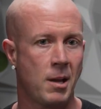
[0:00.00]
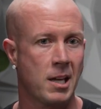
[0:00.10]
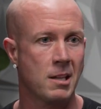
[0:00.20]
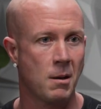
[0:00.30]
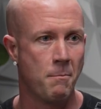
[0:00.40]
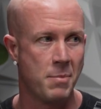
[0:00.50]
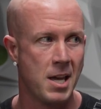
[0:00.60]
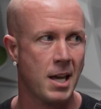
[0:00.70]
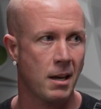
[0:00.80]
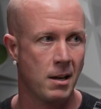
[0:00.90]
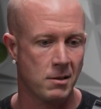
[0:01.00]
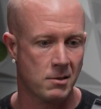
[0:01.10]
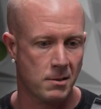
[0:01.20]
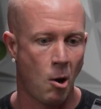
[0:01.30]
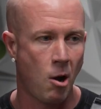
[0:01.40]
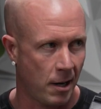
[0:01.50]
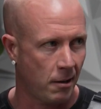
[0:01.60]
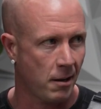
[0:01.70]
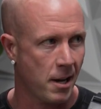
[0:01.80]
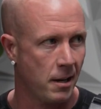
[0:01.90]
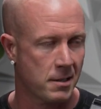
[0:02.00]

I'm like, it's a big, small area.